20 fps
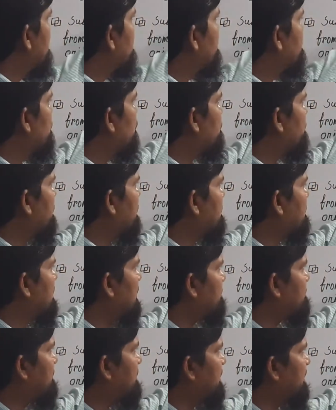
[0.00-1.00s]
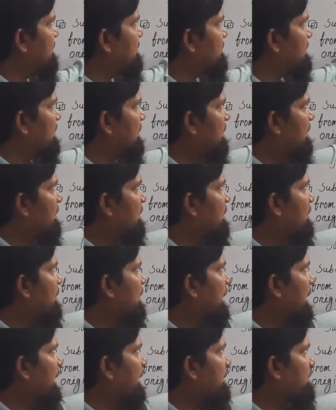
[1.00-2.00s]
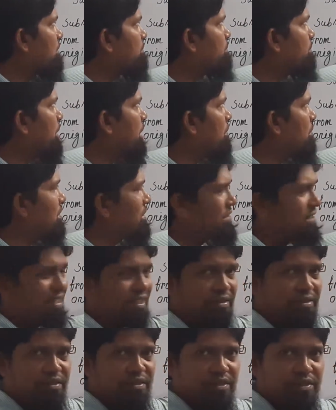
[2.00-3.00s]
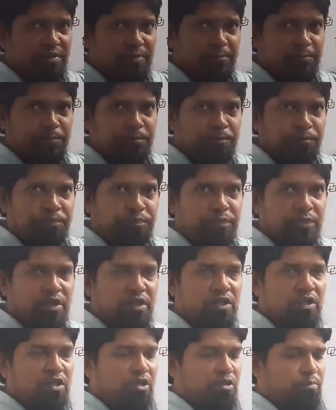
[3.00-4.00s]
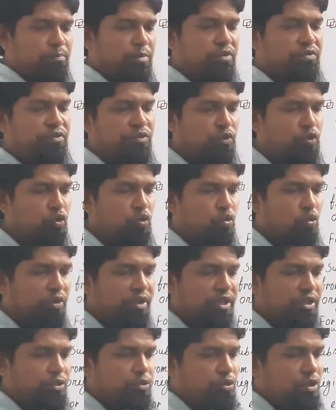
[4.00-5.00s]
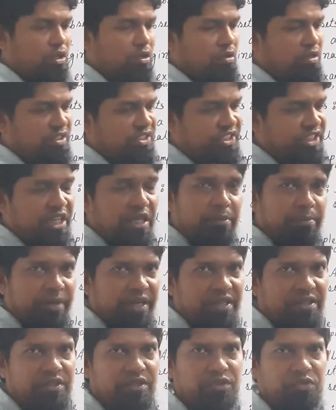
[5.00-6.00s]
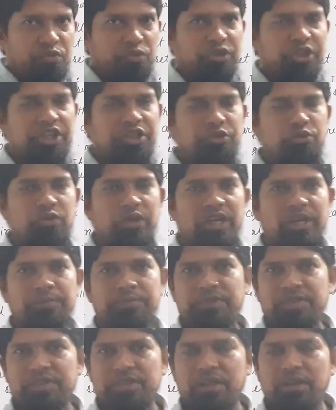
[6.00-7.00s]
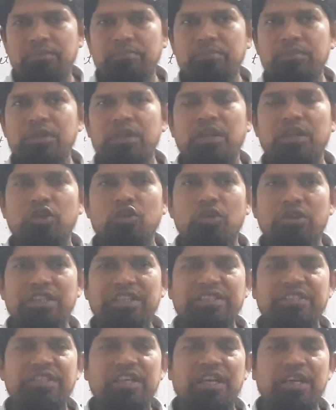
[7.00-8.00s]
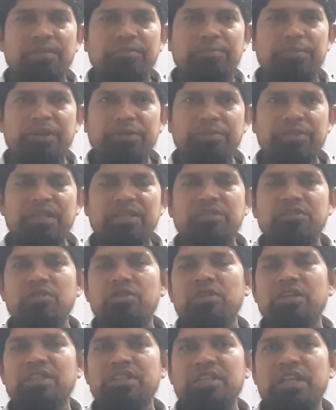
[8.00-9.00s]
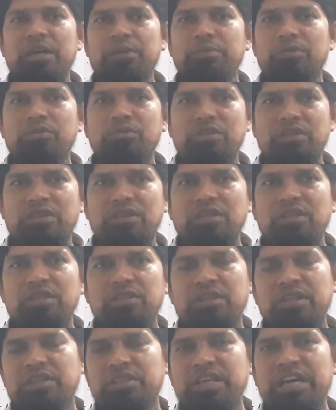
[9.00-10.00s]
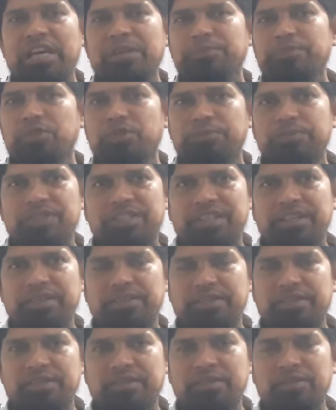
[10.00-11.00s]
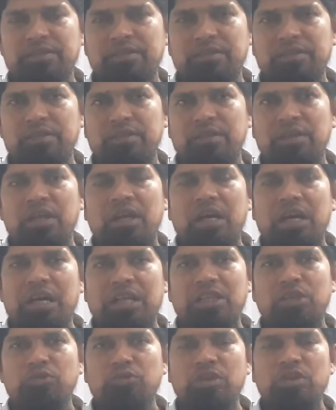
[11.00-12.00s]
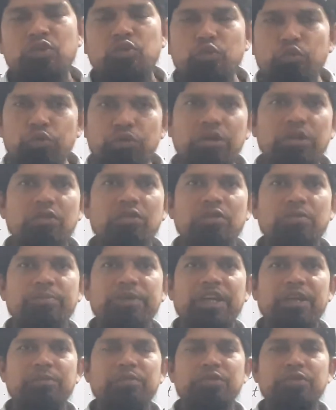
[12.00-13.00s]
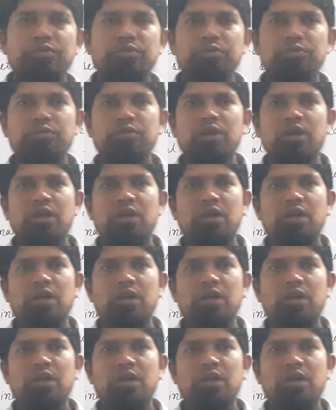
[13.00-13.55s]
proper subsets, and power sets. Before going to the original maths, we need to have some previous knowledge about the types of sets. Otherwise, we will not be able to